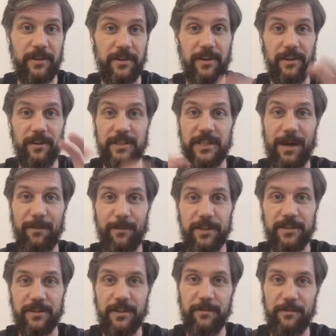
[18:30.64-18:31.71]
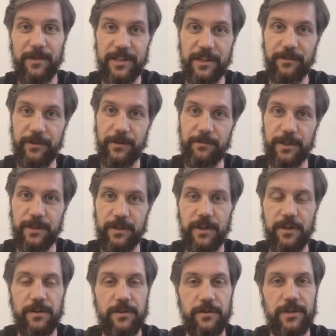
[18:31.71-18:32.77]
little tablets on the meeting rooms, and
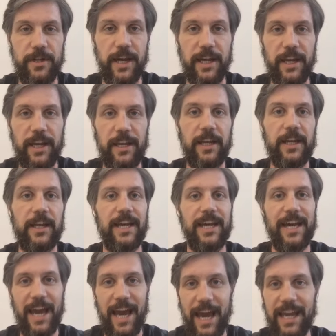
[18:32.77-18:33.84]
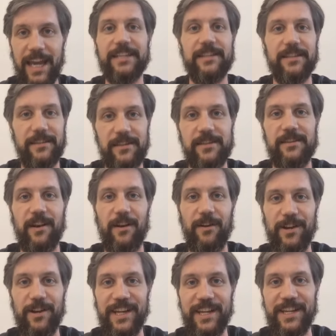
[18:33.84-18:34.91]
you check in, and it's
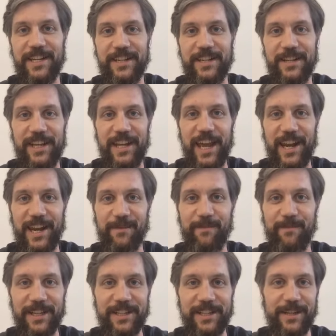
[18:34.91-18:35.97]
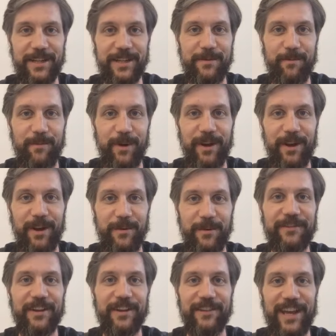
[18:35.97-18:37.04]
slowly getting better. But
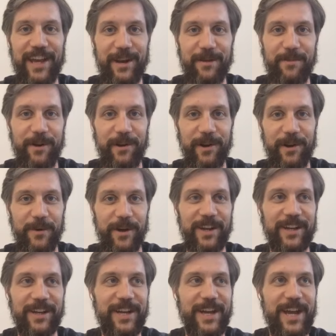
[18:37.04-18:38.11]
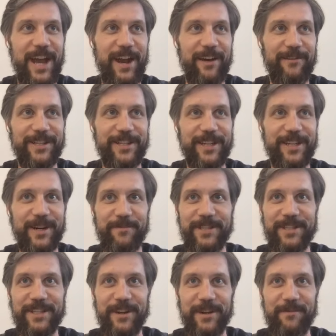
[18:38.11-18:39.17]
we've definitely had a period where every time we
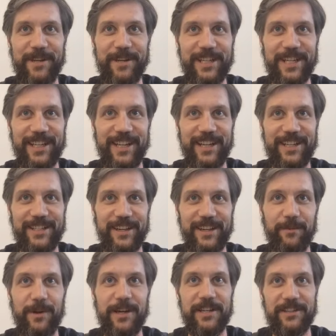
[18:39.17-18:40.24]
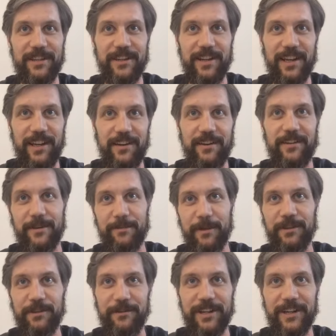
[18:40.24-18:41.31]
start a meeting, there's where's the link? Oh, I'm
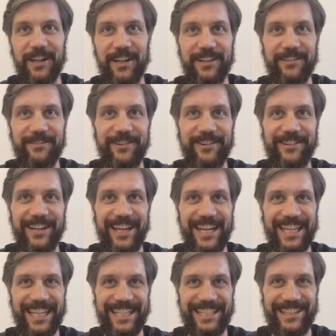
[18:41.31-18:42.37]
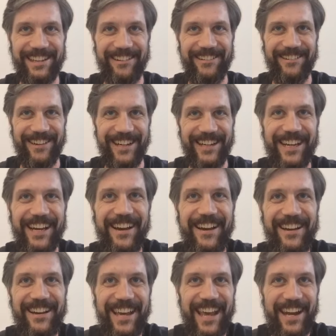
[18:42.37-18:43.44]
on the wrong link. So
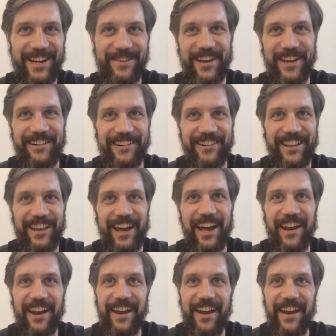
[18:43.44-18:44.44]
getting better at that.